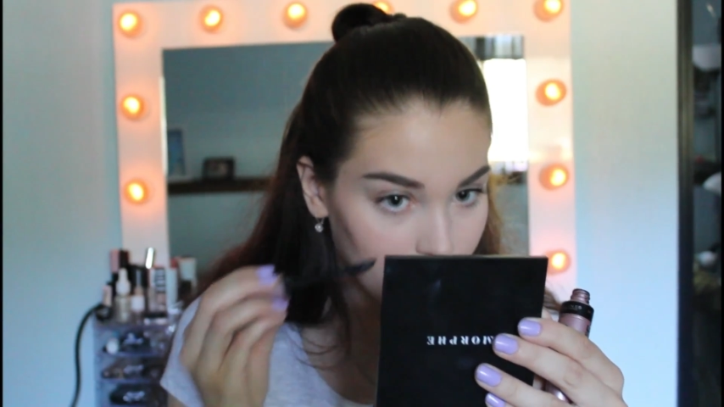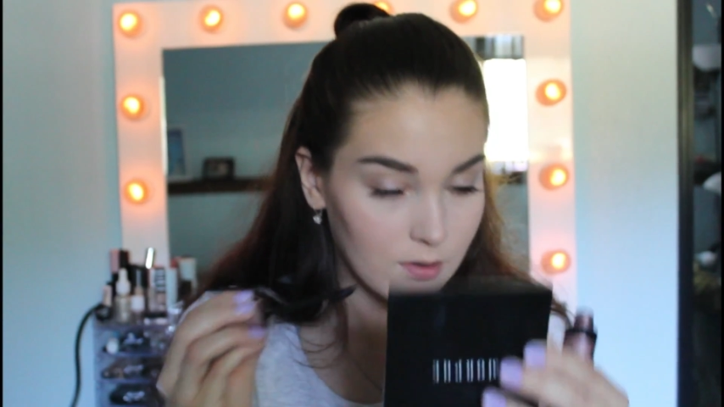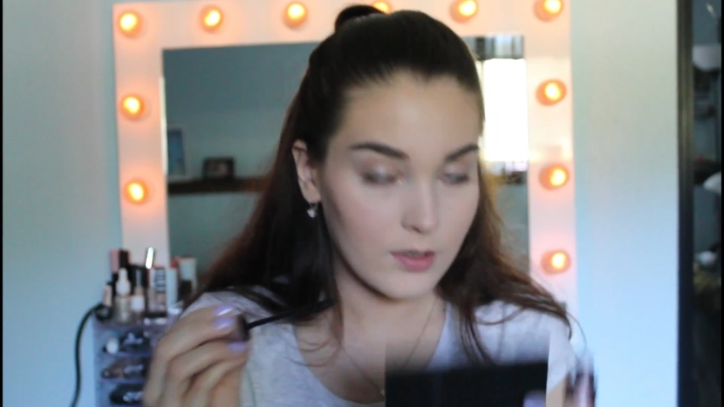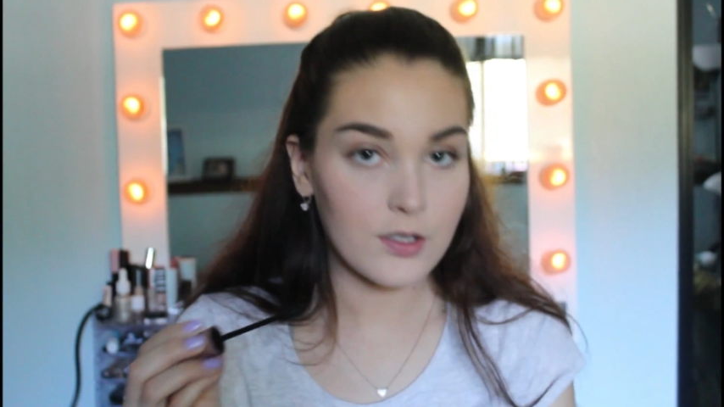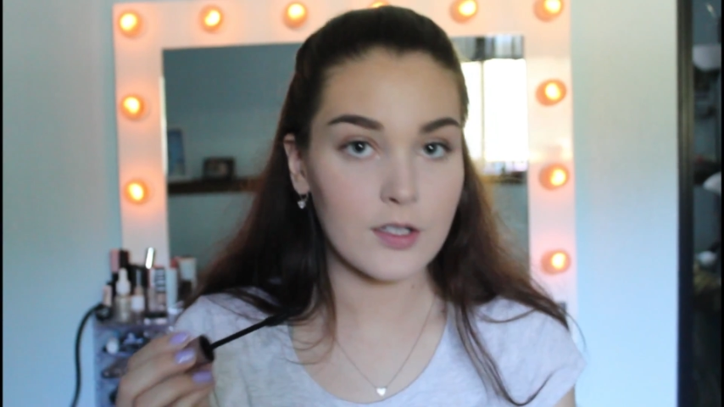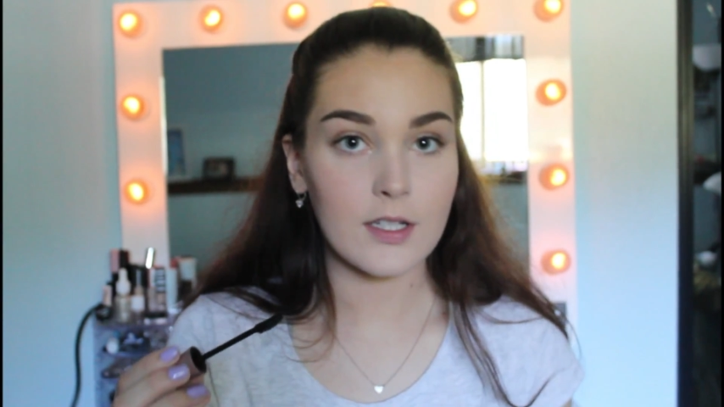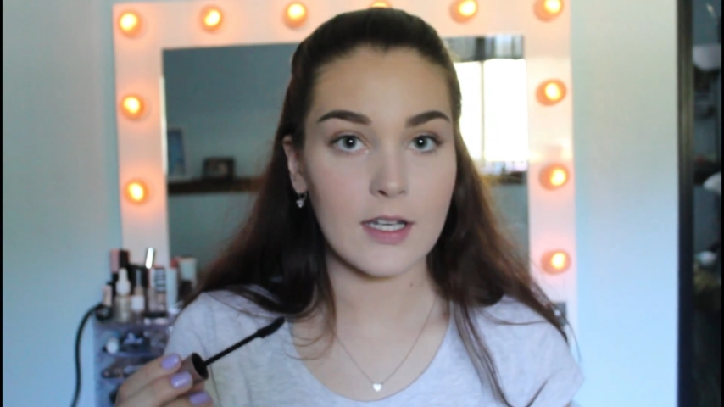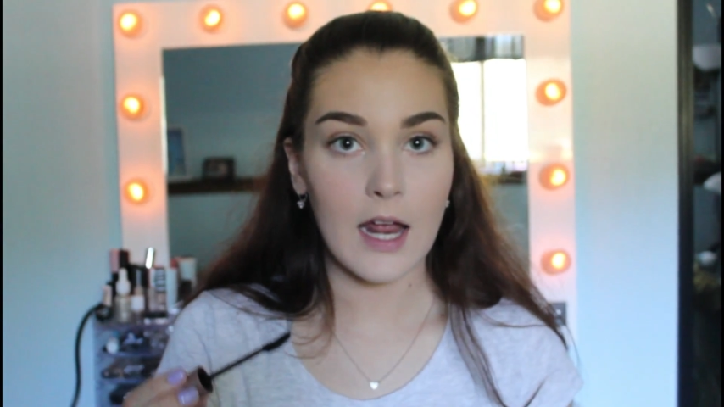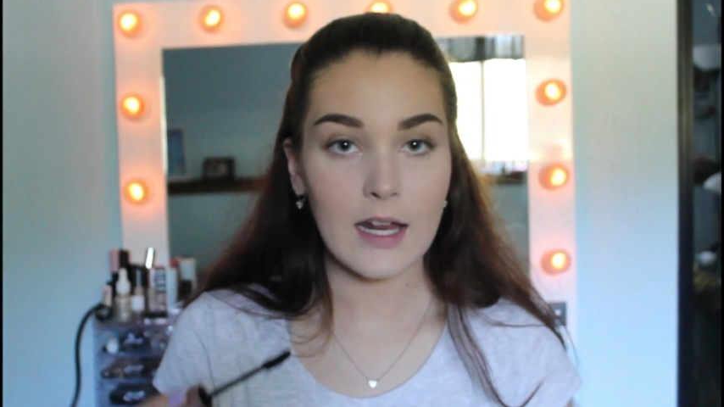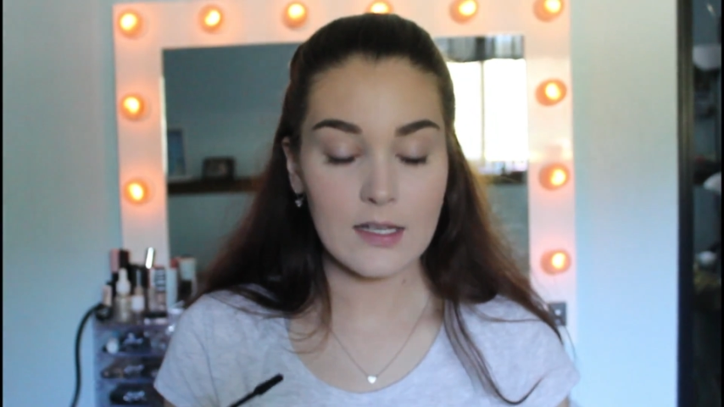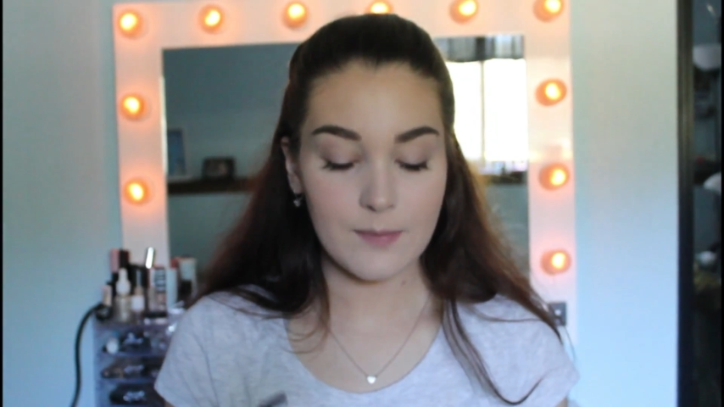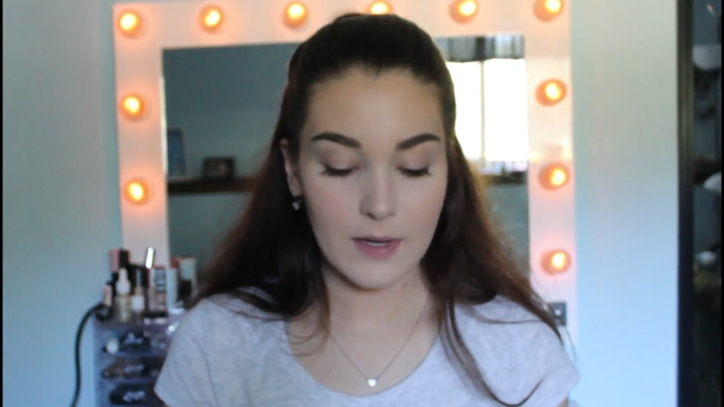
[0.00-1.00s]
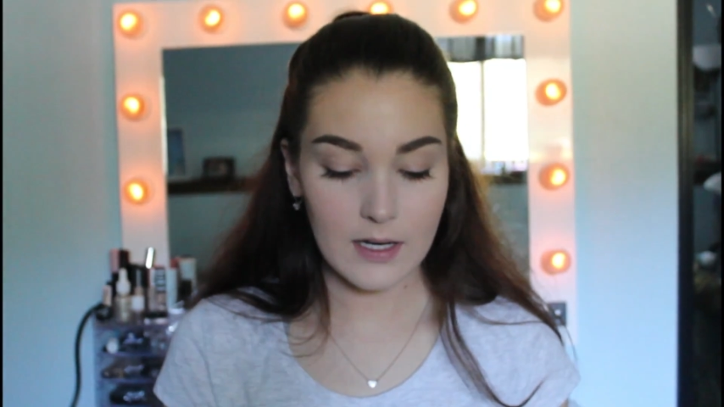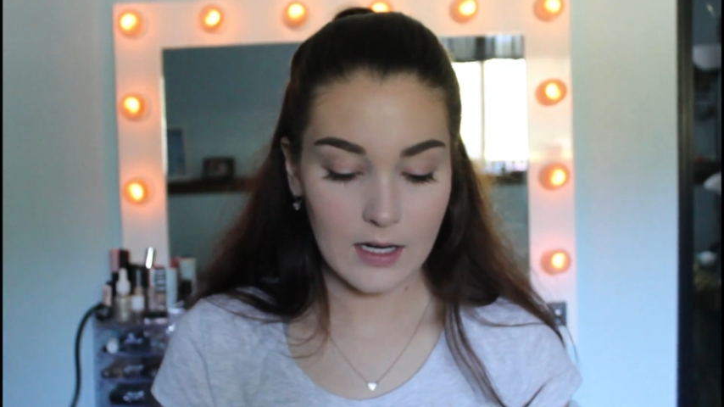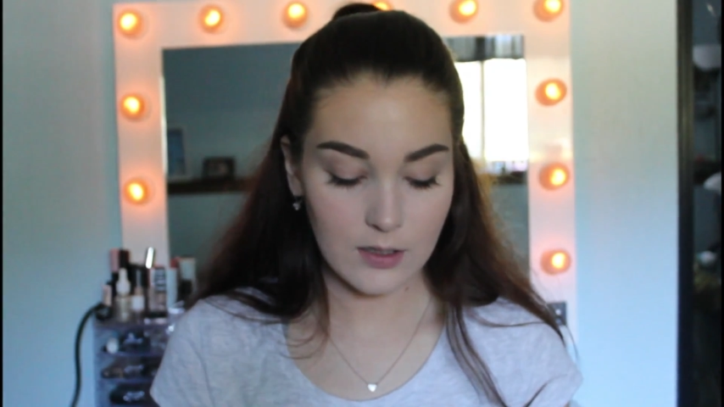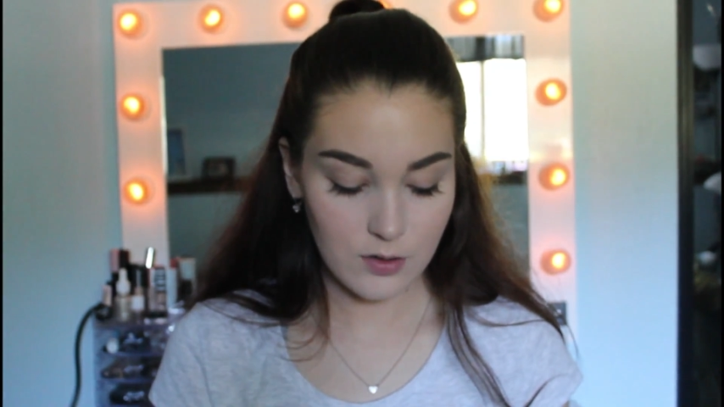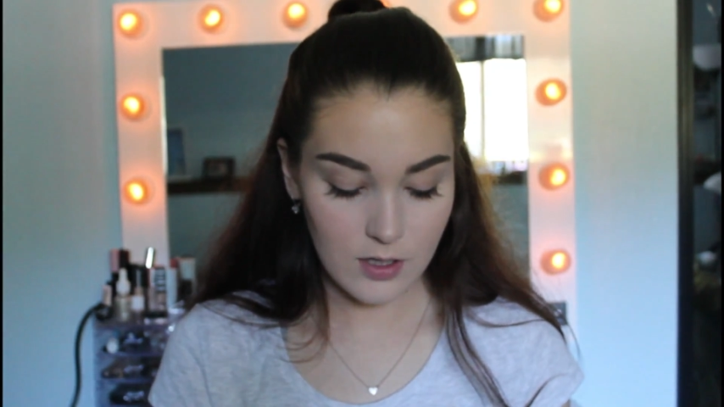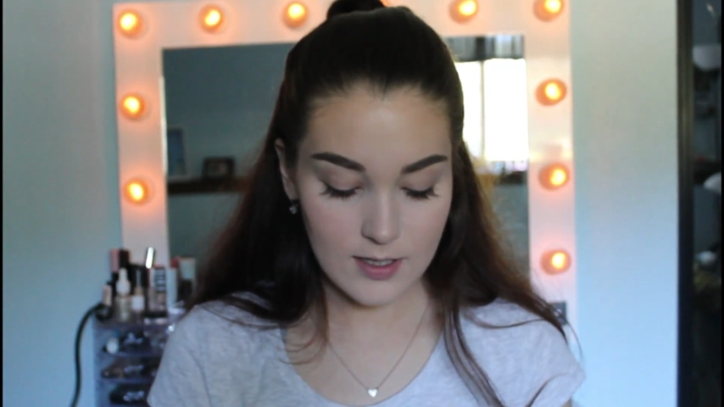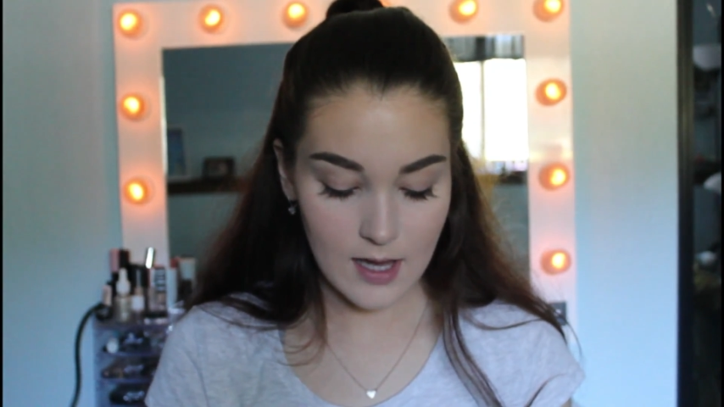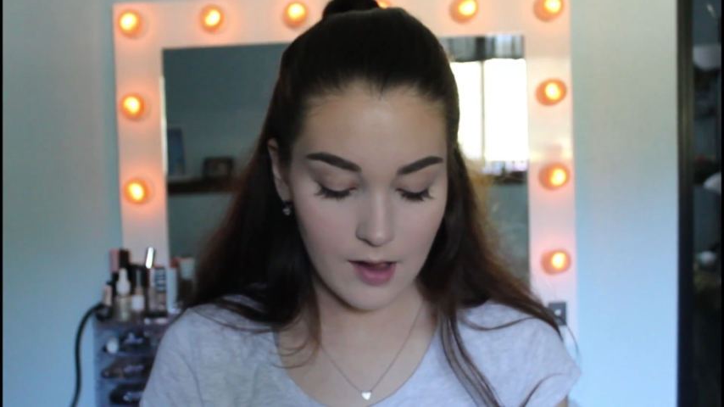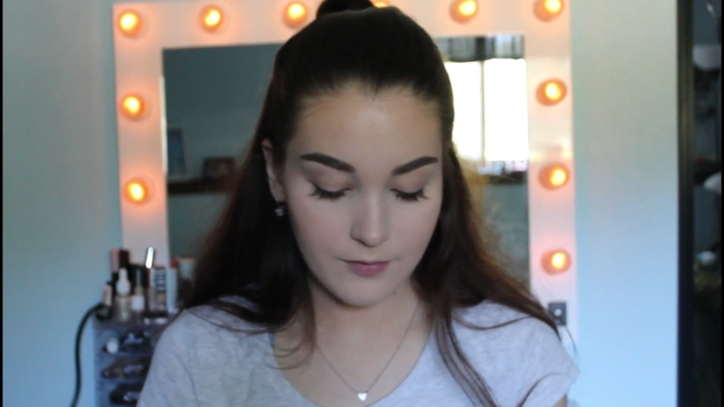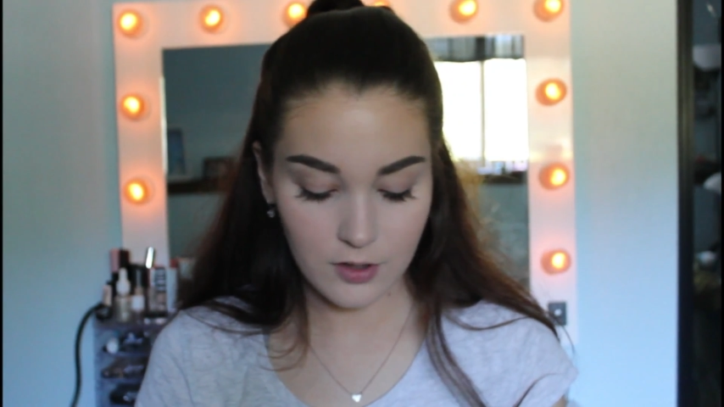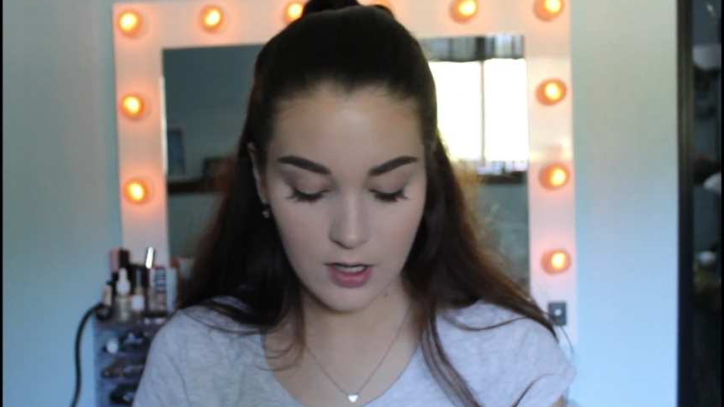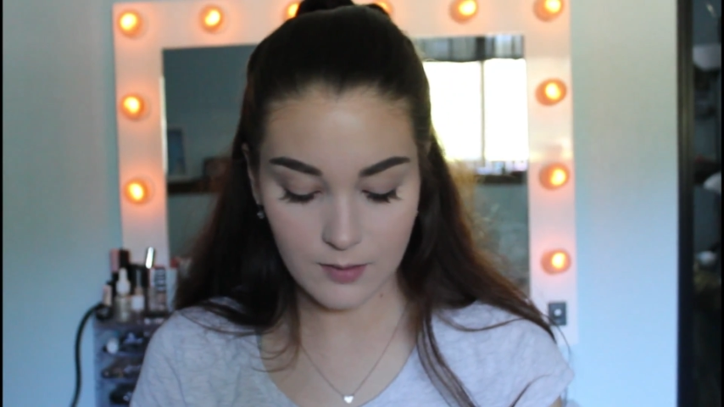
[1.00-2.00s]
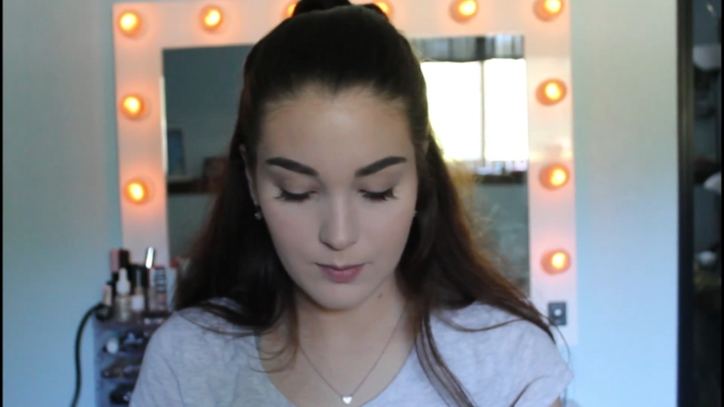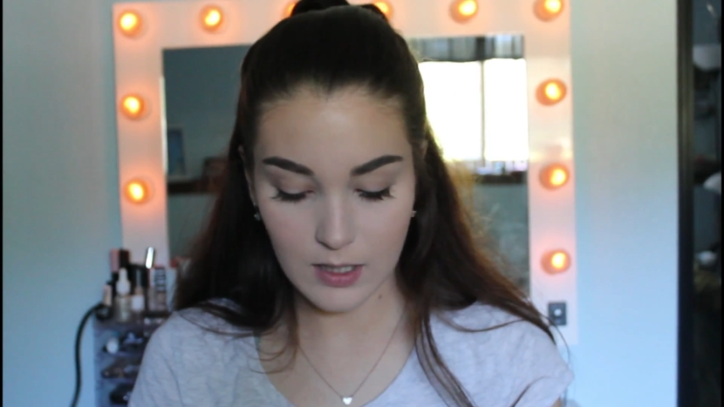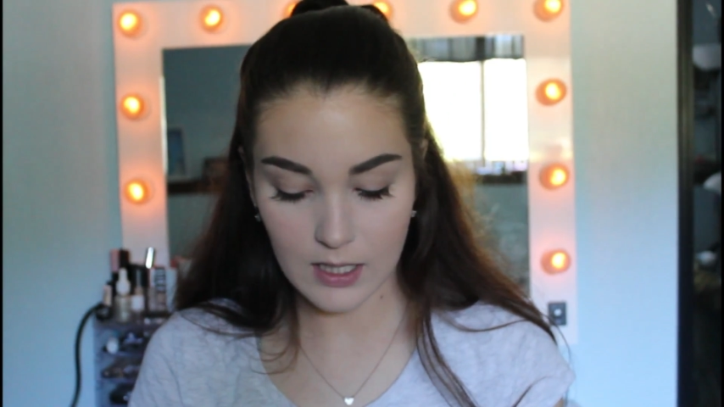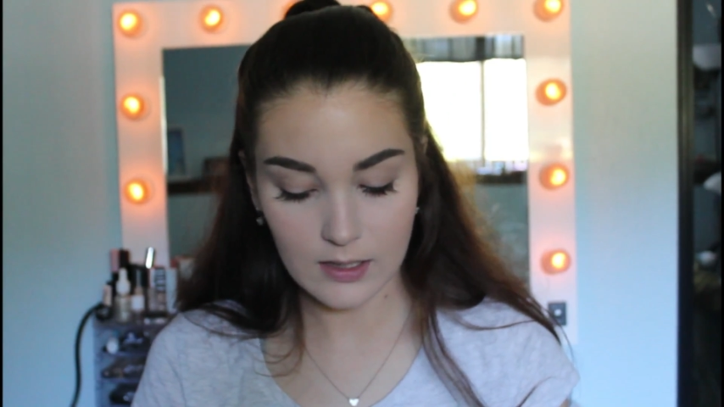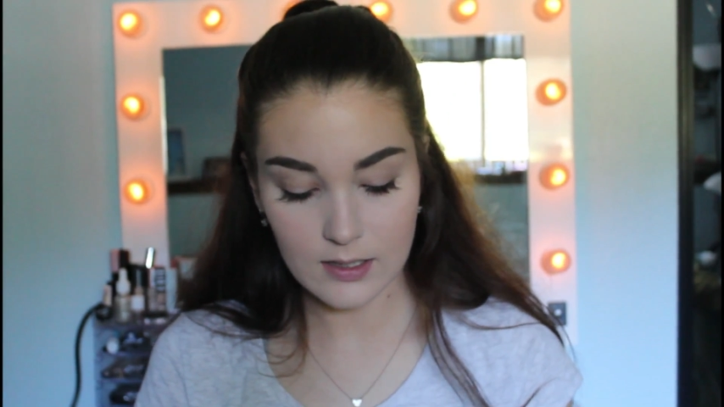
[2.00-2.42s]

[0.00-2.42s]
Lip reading: So it's just the tiniest bit, and I do this after I apply